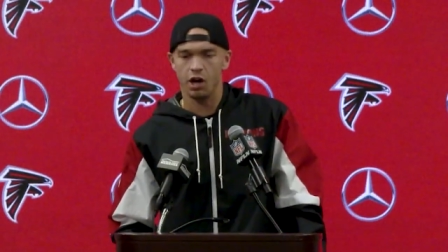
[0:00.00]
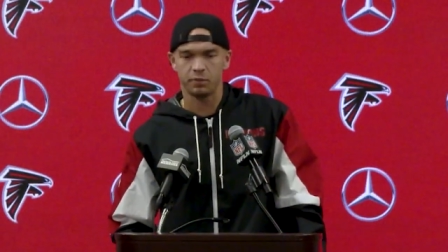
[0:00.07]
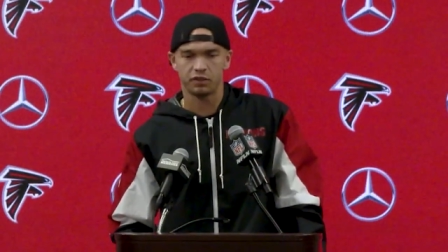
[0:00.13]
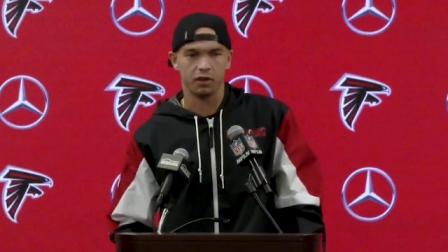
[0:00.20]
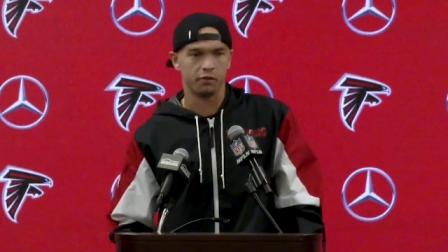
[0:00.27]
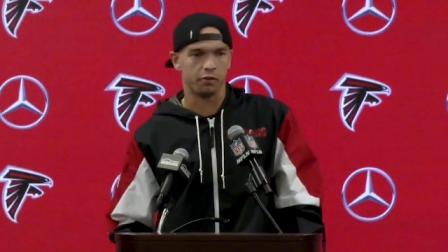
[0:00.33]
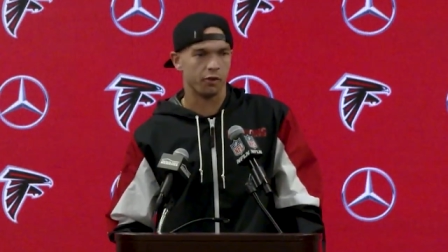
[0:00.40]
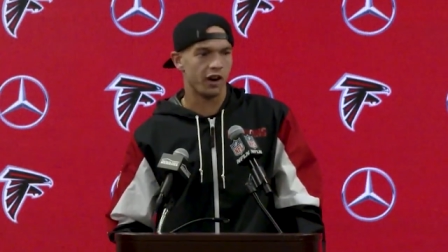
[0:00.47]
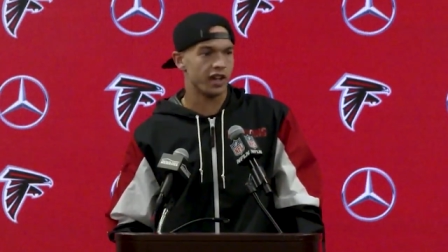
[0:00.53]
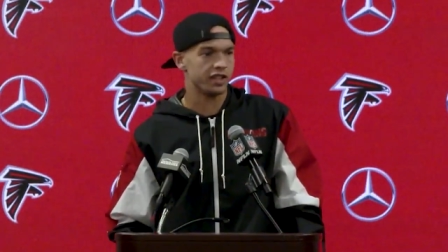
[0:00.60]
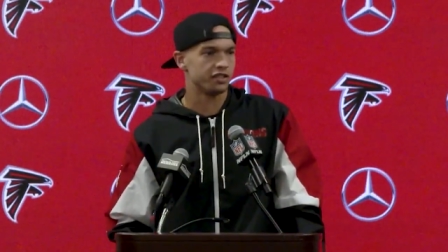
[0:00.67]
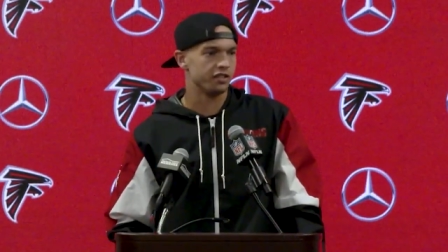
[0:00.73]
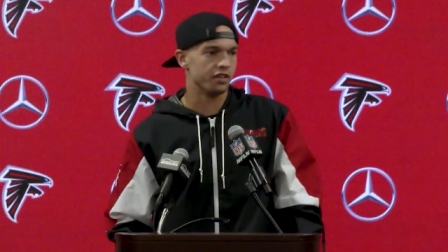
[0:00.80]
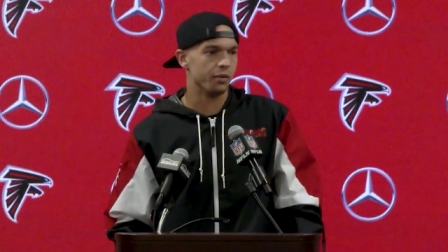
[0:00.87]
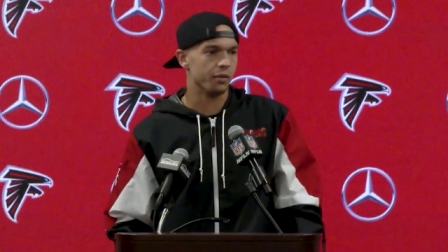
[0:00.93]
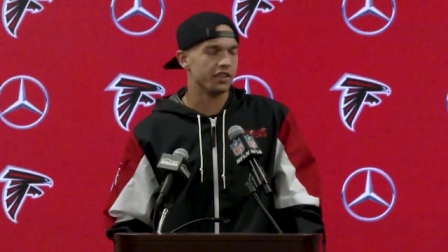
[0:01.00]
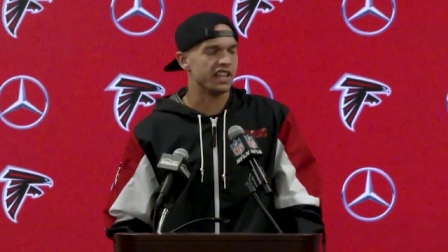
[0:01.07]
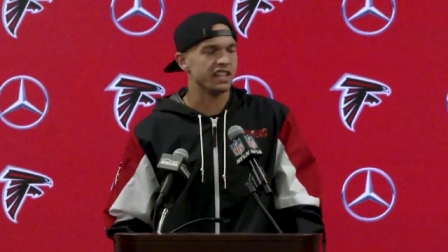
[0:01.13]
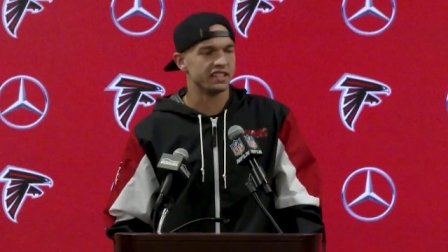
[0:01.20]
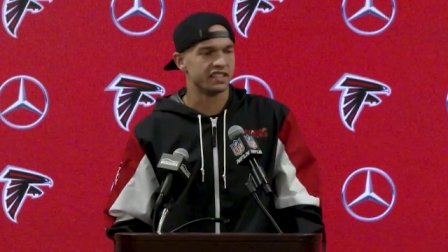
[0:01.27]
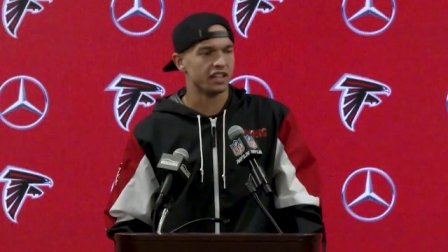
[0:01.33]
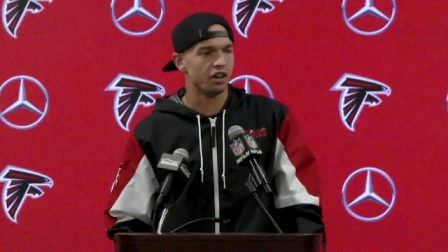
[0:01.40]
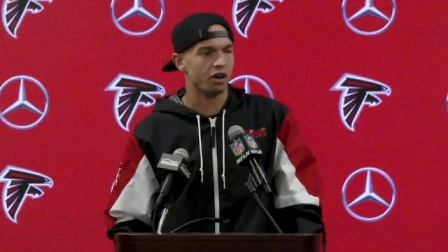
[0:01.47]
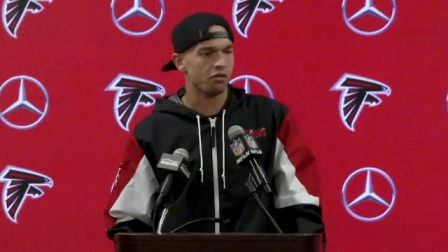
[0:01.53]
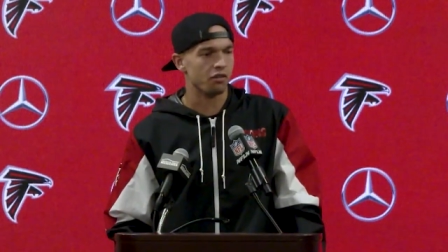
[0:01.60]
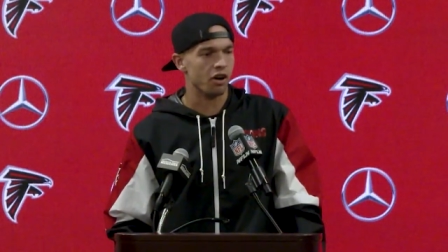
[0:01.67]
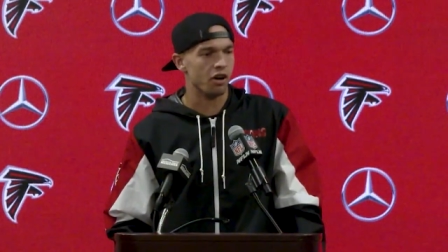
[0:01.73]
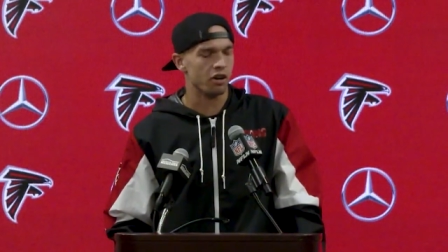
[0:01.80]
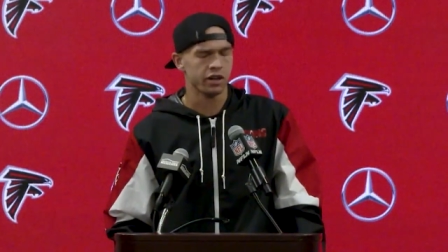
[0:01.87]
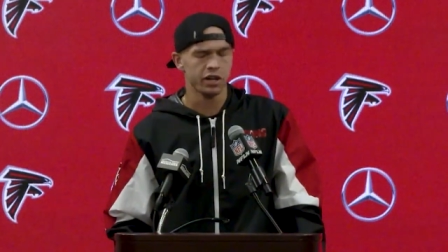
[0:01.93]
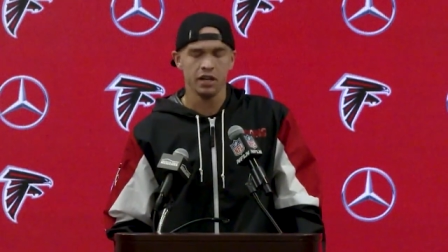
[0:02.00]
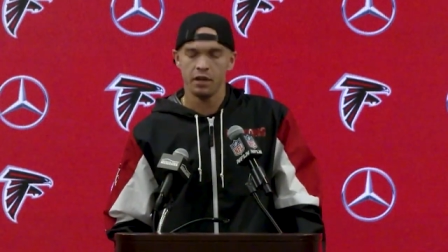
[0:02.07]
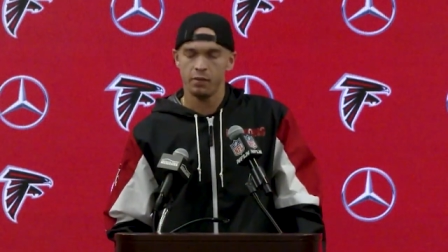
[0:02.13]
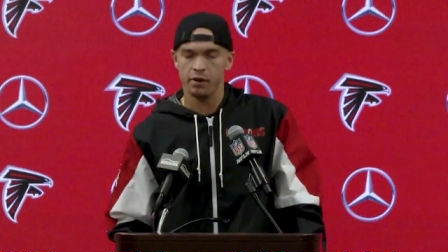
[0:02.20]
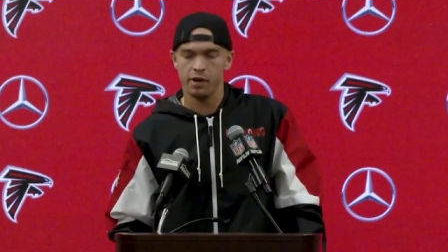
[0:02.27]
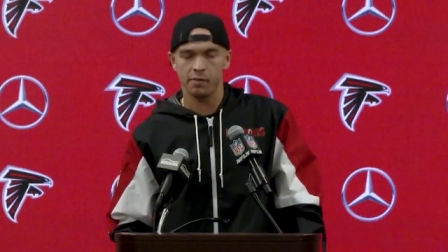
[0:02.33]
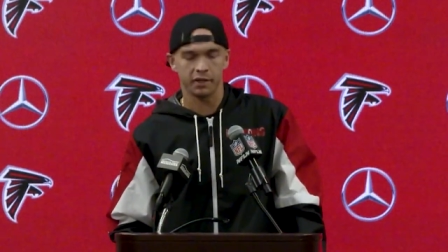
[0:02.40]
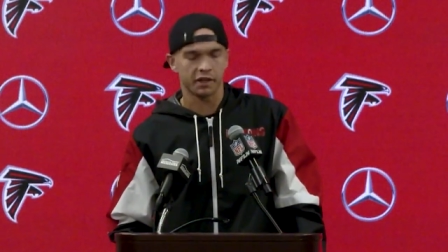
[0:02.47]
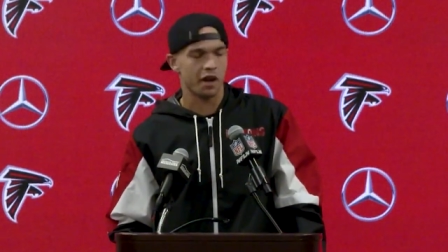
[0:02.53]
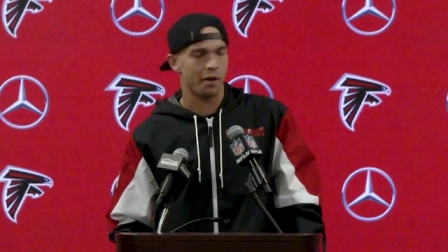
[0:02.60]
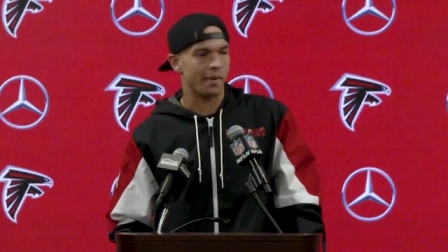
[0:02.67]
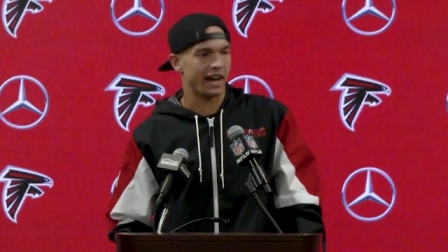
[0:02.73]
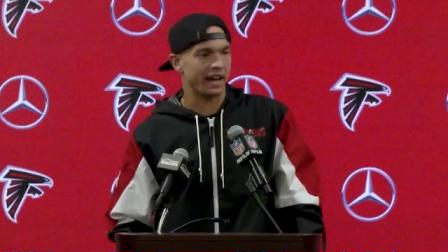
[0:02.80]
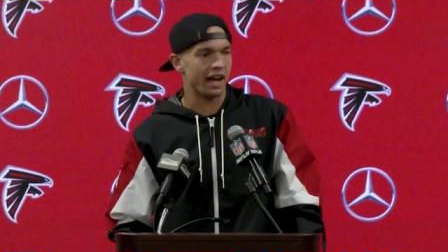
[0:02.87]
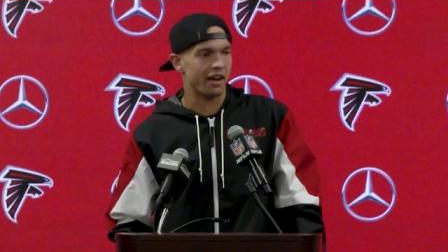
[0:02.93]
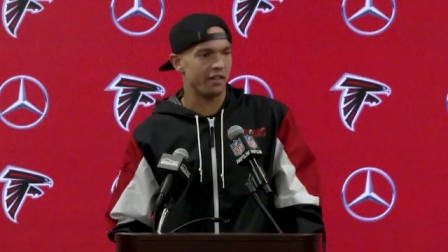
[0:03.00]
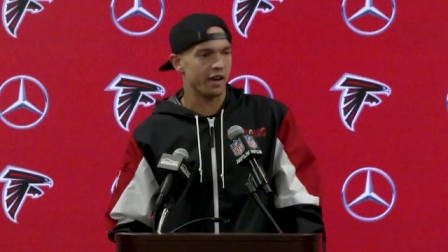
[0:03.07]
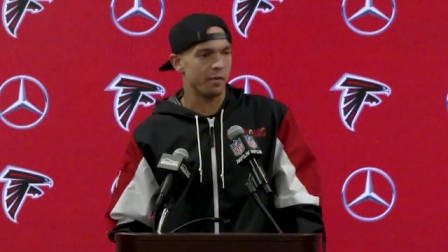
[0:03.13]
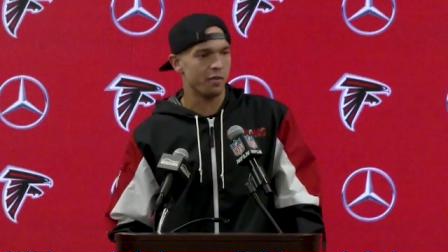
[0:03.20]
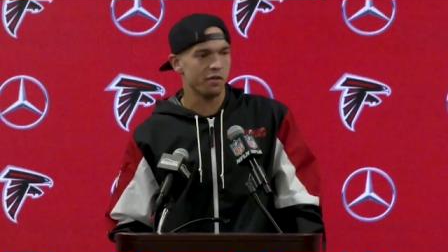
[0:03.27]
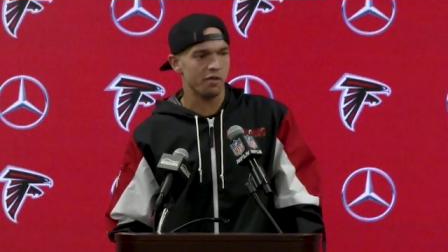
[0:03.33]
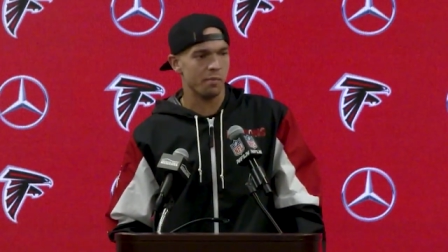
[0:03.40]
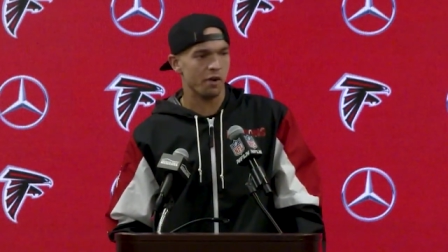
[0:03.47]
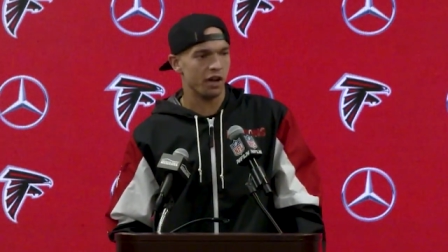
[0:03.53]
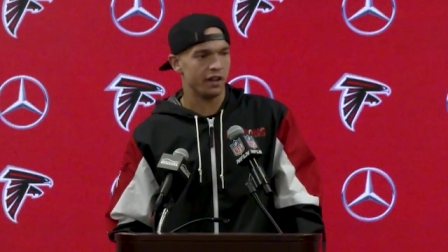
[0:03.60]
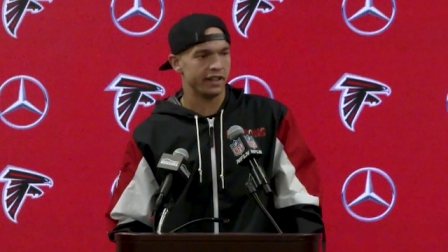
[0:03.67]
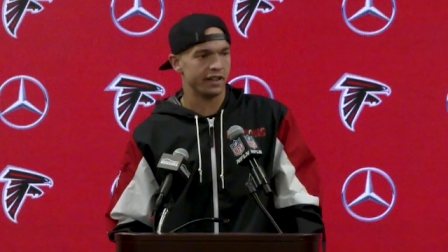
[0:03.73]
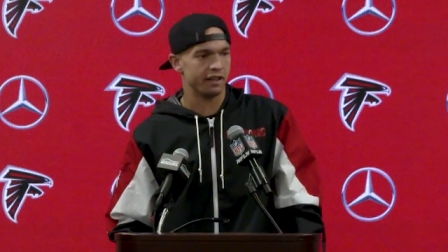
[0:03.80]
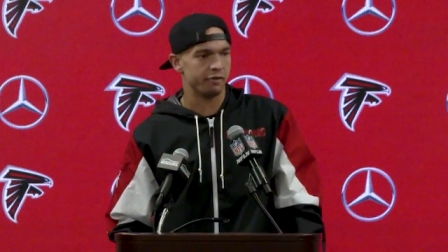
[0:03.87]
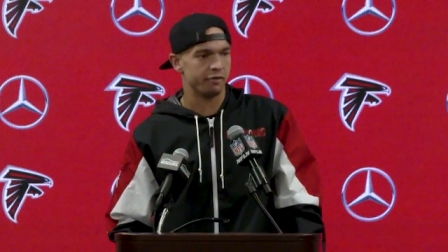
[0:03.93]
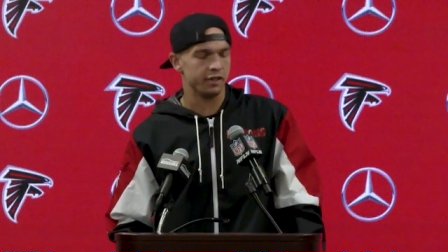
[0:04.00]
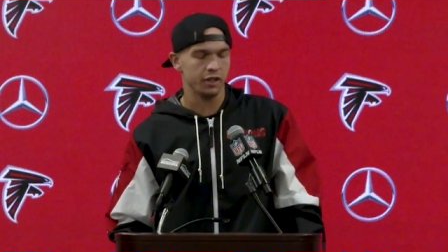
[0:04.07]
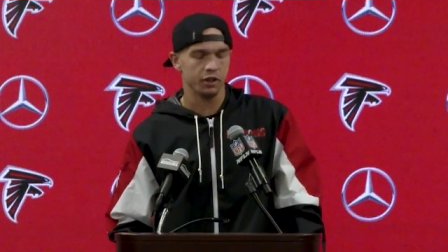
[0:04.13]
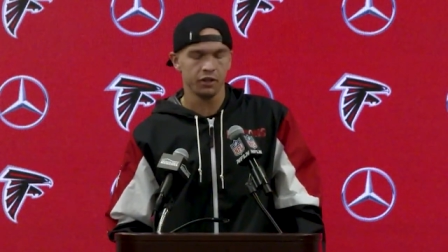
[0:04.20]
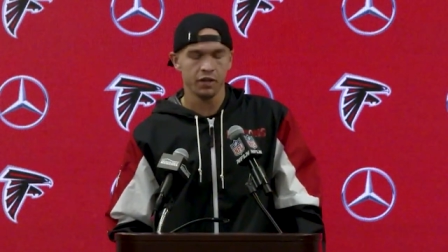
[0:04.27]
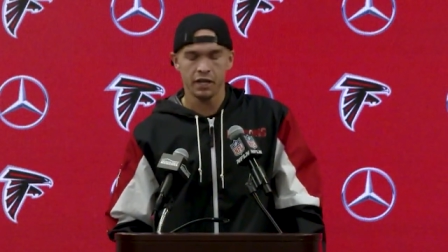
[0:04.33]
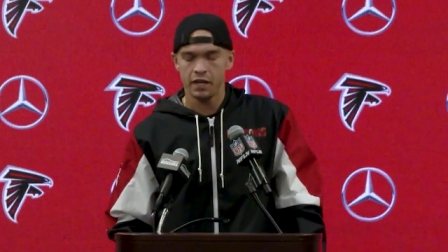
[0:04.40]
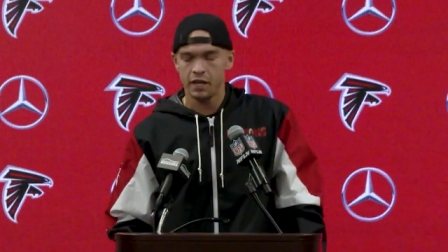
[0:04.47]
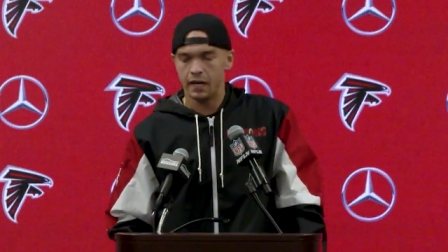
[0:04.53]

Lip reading: So for us, you know, when things did go wrong, we're able to come back out there and move the ball down the field.